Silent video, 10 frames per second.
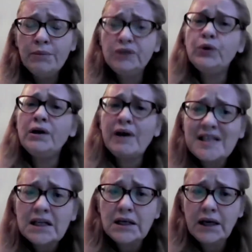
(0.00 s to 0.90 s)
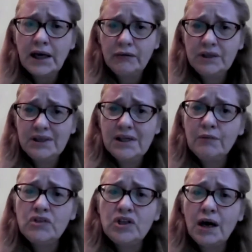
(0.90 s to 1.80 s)
But we recently have the
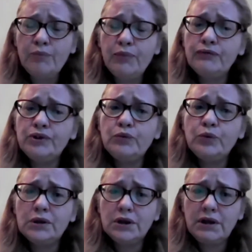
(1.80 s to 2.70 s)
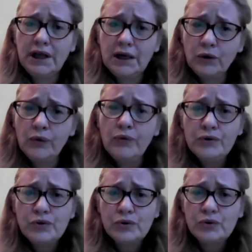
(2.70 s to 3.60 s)
same type of the war in
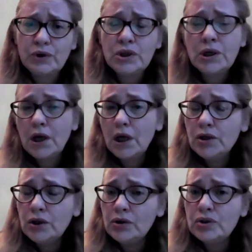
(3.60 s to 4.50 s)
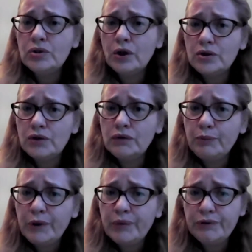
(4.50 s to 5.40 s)
Caucasus, which not lots of the
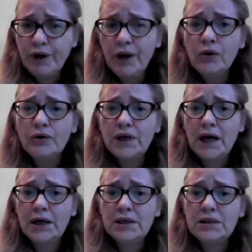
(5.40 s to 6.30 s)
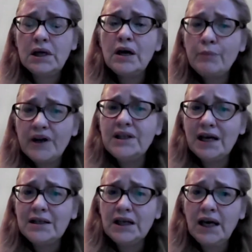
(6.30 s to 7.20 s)
people recognize. But
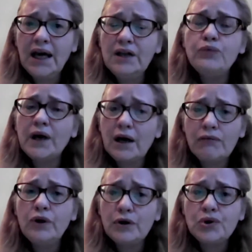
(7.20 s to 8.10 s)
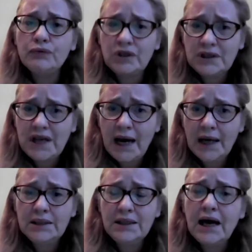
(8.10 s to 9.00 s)
at the end, we have lots of the
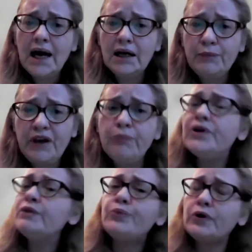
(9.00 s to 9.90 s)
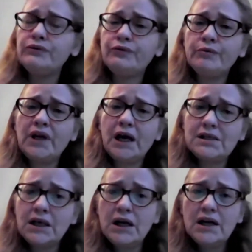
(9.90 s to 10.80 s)
died young people, both from the
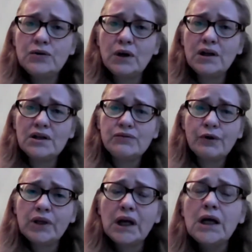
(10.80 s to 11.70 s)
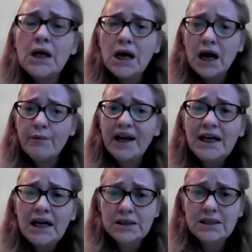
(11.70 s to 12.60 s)
Azeri as well as from the
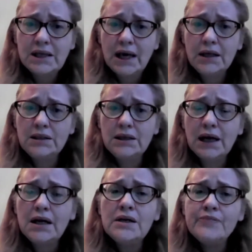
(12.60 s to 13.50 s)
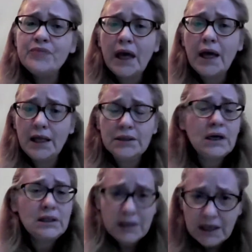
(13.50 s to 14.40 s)
Armenian side. Yeah. And
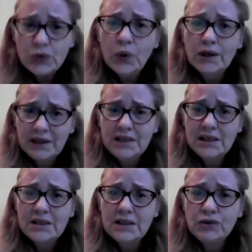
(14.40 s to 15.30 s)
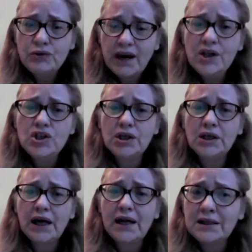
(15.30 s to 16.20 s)
this is the
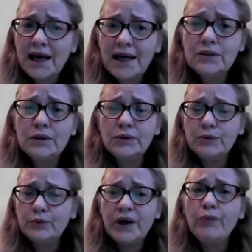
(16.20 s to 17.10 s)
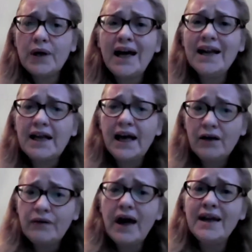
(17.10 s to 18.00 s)
tragic. And then we can
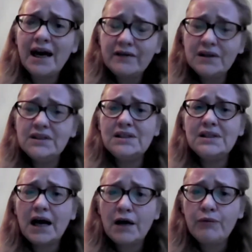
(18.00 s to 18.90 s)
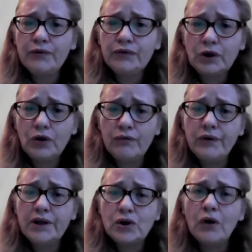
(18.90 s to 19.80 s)
have another this type of the
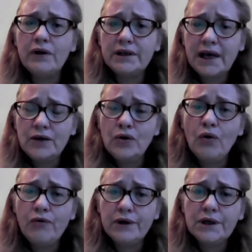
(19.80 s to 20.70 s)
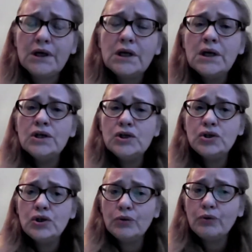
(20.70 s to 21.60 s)
conflicts over and over.
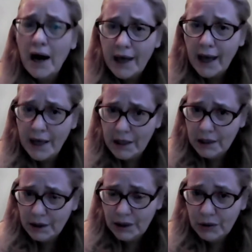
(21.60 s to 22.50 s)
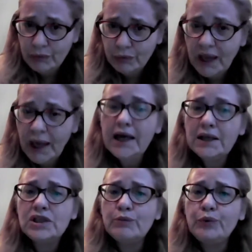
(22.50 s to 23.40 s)
So I really
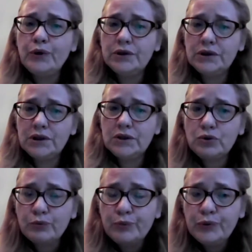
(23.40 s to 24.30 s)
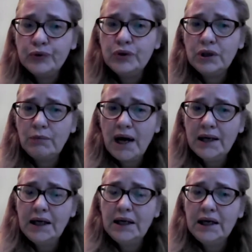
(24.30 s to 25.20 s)
it's important to put the
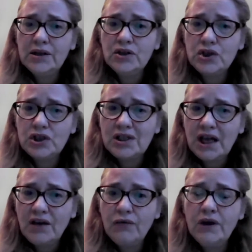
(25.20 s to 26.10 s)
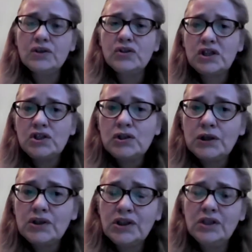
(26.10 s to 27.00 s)
money in energy savings,
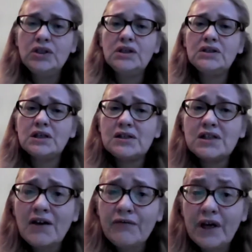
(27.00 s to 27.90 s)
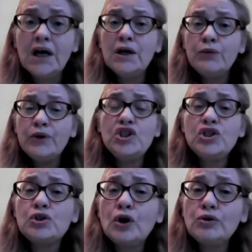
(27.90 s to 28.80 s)
district heatings, and something which
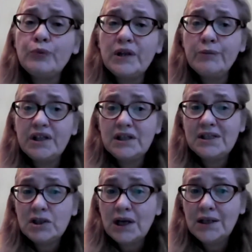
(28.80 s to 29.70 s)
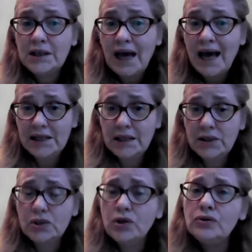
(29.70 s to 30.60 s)
is not will be the stranded
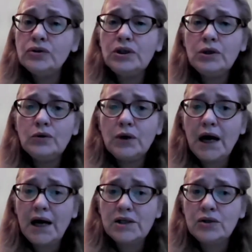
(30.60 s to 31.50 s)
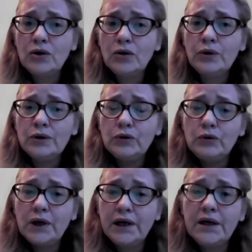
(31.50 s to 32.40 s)
assets, not the new gas, no
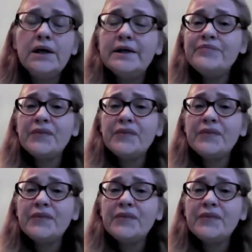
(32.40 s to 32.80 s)
nuclear.